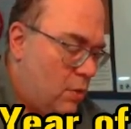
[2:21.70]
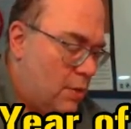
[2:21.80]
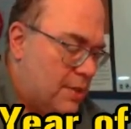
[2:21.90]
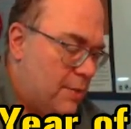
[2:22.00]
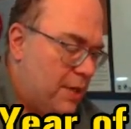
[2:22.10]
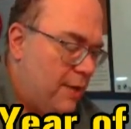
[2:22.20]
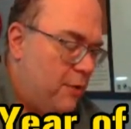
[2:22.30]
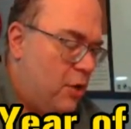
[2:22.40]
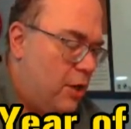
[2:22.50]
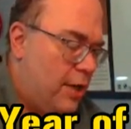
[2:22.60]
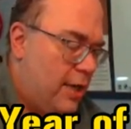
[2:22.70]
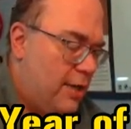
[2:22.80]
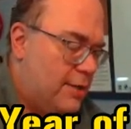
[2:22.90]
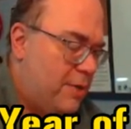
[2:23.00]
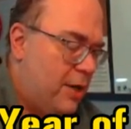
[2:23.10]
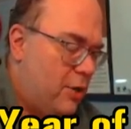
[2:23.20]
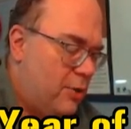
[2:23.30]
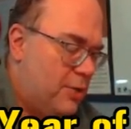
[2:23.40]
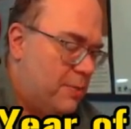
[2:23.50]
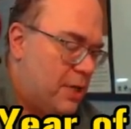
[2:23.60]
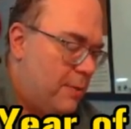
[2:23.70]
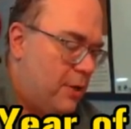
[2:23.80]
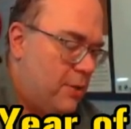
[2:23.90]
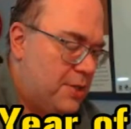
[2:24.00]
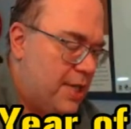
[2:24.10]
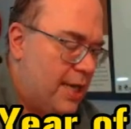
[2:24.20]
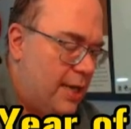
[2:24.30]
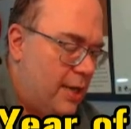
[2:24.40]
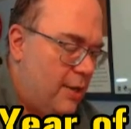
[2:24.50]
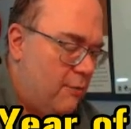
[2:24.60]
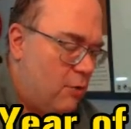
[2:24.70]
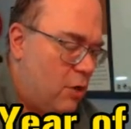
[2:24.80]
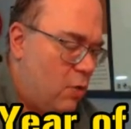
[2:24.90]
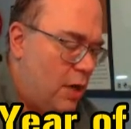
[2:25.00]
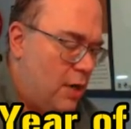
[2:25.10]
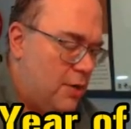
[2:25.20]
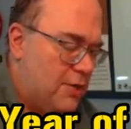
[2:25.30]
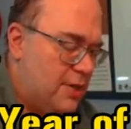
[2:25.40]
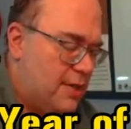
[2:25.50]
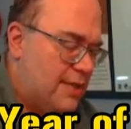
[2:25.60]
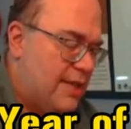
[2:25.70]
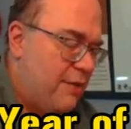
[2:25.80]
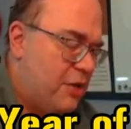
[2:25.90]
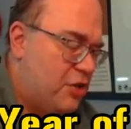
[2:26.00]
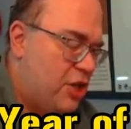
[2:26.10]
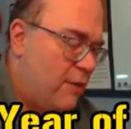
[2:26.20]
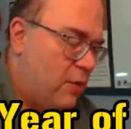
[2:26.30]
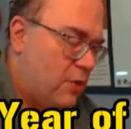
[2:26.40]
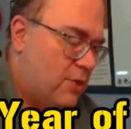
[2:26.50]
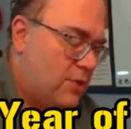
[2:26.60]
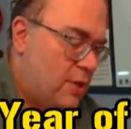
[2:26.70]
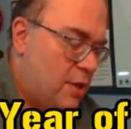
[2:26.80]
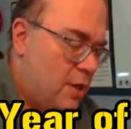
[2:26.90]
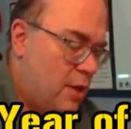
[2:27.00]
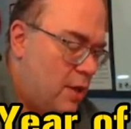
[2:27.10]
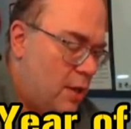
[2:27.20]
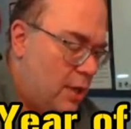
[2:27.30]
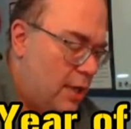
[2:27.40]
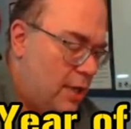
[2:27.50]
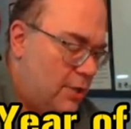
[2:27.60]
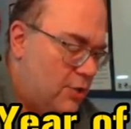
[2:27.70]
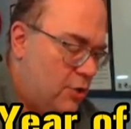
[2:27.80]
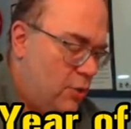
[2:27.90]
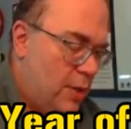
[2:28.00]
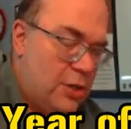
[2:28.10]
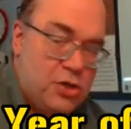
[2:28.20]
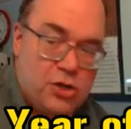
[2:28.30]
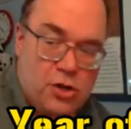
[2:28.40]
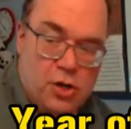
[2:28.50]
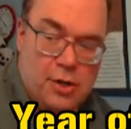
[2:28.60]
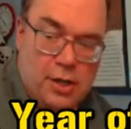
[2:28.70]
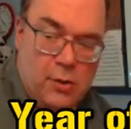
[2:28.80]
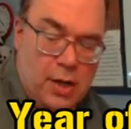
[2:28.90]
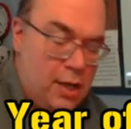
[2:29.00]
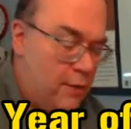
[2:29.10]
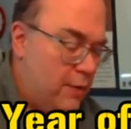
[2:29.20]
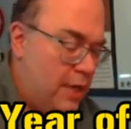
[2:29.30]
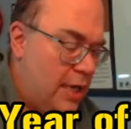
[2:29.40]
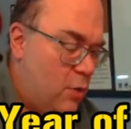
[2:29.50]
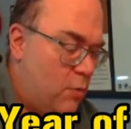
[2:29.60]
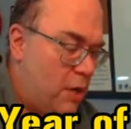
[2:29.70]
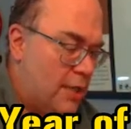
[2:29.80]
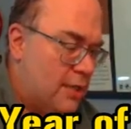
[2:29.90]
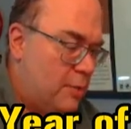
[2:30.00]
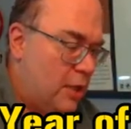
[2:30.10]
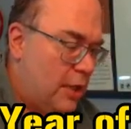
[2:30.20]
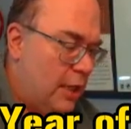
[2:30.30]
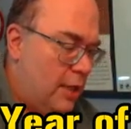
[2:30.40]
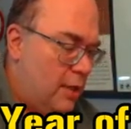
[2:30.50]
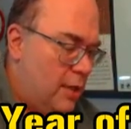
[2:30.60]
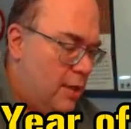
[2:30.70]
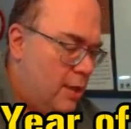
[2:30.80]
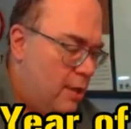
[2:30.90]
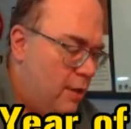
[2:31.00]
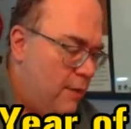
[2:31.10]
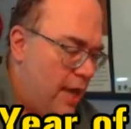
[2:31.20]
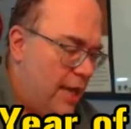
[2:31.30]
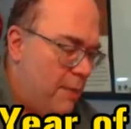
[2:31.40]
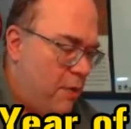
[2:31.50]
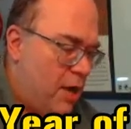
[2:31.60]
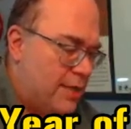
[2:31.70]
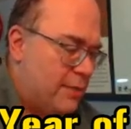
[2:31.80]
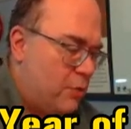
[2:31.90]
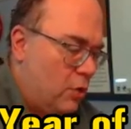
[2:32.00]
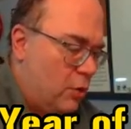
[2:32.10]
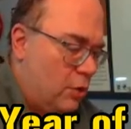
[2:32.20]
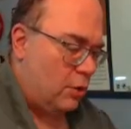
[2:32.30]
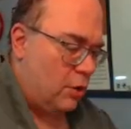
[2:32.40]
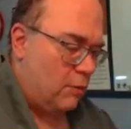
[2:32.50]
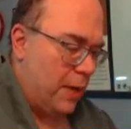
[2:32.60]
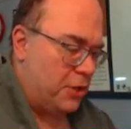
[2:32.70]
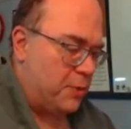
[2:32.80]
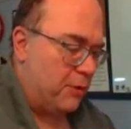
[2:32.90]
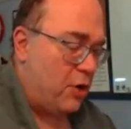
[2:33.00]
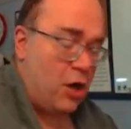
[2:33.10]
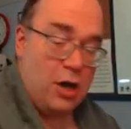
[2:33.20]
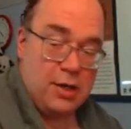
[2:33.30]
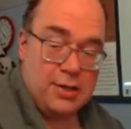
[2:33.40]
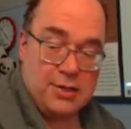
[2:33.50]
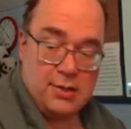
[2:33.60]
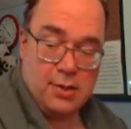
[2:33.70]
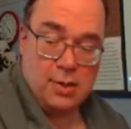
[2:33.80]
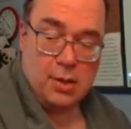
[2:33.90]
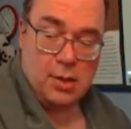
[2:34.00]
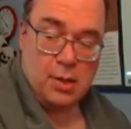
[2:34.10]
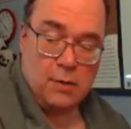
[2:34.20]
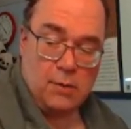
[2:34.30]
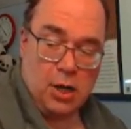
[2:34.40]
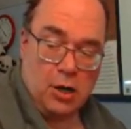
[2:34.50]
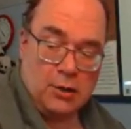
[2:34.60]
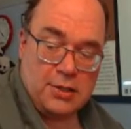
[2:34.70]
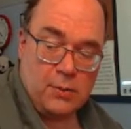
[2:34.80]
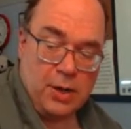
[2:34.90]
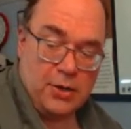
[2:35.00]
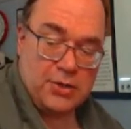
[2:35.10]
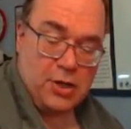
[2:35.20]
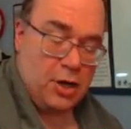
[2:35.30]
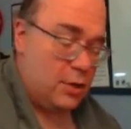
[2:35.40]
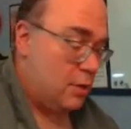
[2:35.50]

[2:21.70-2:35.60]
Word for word: something I've heard. Uh, something I heard some time ago is that it requires seven shuffles uh, to ensure that you have an equal possibility of any possible arrangement of cards, regardless of where you start.